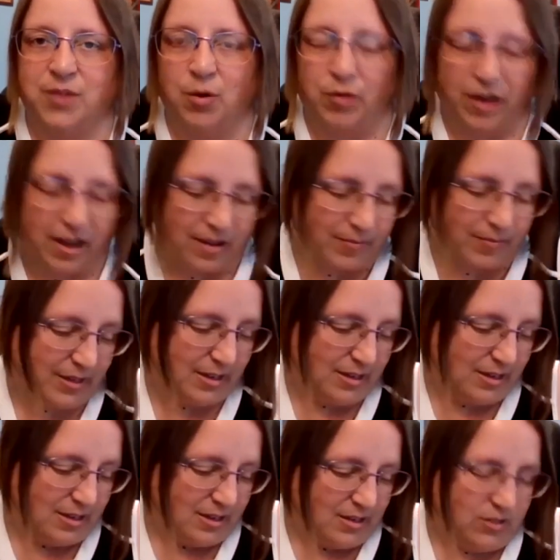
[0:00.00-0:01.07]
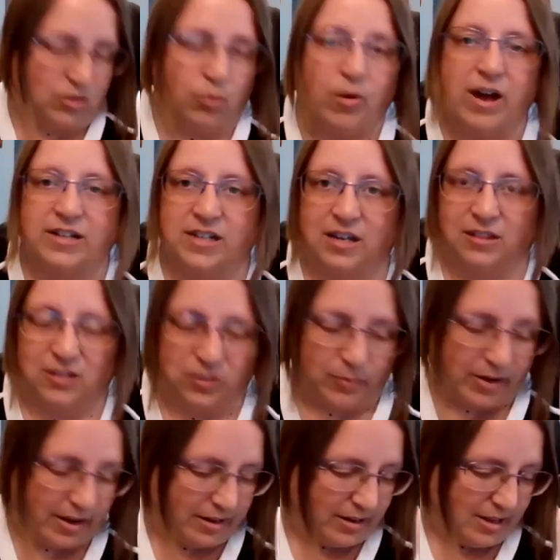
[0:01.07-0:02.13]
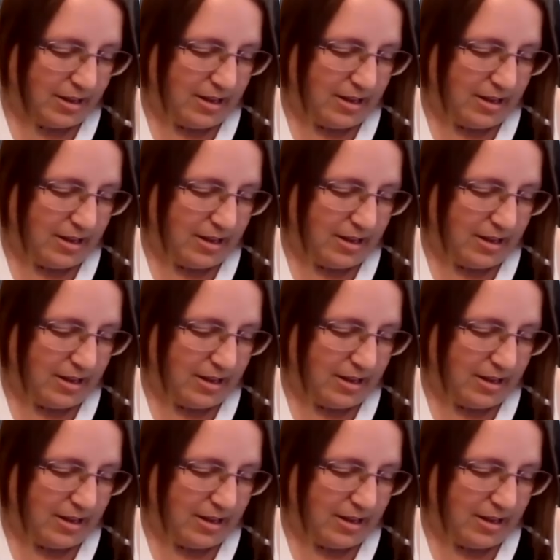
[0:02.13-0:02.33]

okay. So why take the spot?